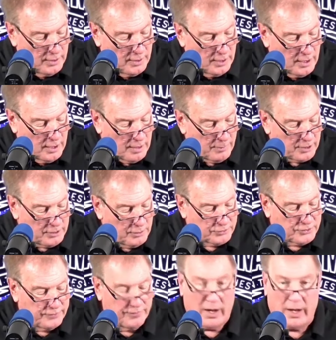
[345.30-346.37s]
How about
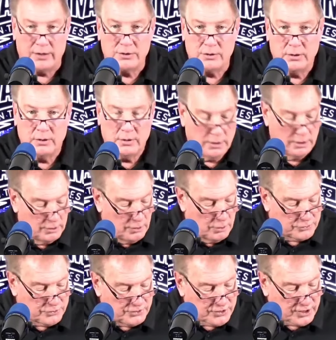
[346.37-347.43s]
Yossi Vash?
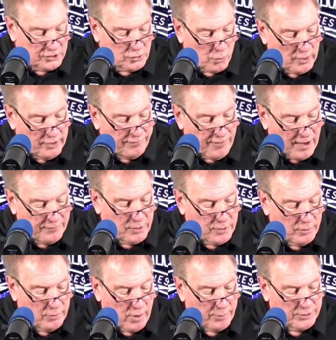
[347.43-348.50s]
Yossi's got 25
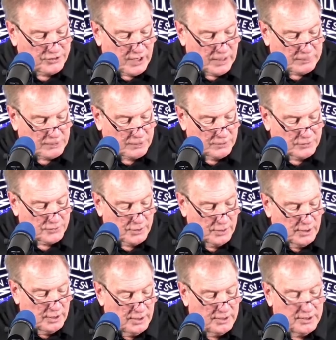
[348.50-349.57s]
career receptions,
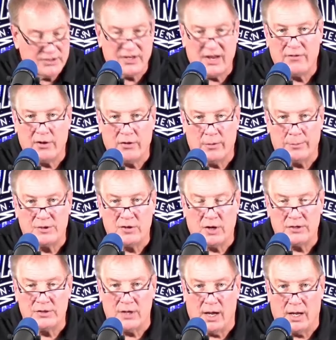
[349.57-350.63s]
7 of them are
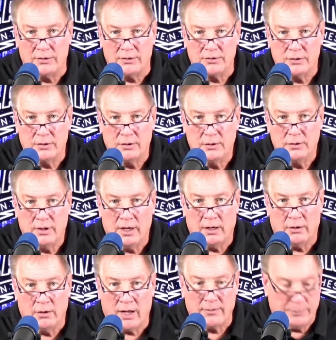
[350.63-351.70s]
touchdowns, and a
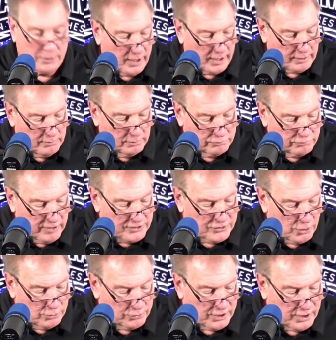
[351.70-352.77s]
lot of them are like red
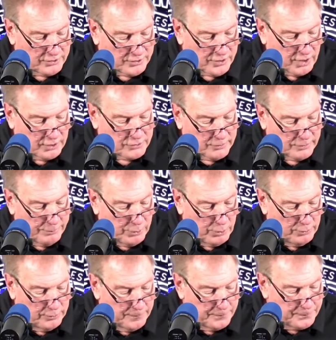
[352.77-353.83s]
zone touchdowns to boot.
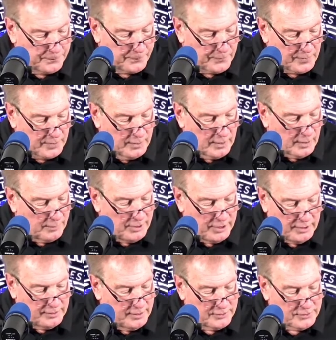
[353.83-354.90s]
I
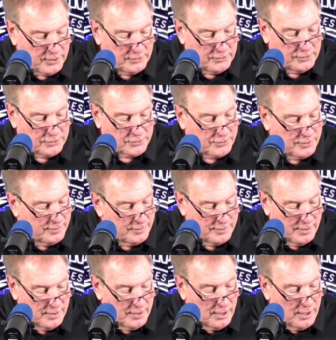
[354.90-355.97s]
mean, it just
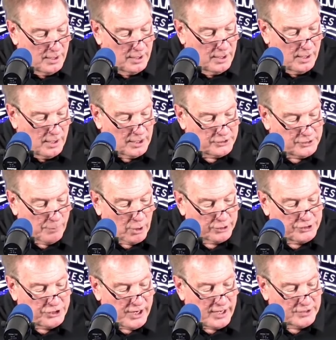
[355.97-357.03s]
Jamar
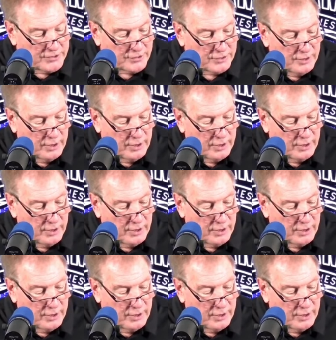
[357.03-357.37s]
Chase.